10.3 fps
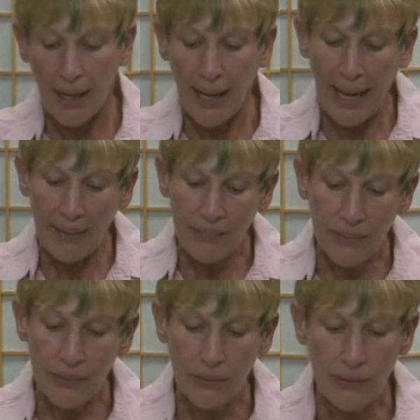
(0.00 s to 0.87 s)

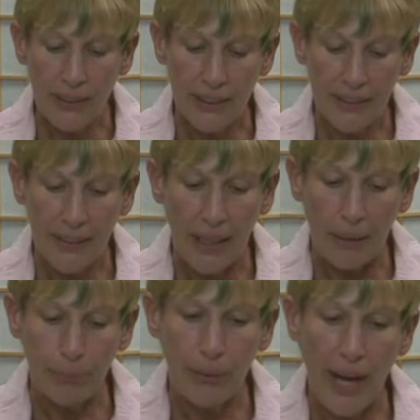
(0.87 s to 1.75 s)
After learning
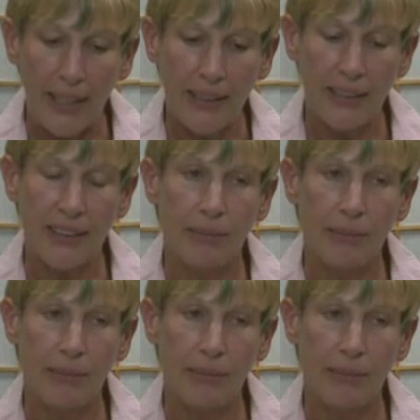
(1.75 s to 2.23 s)
the practice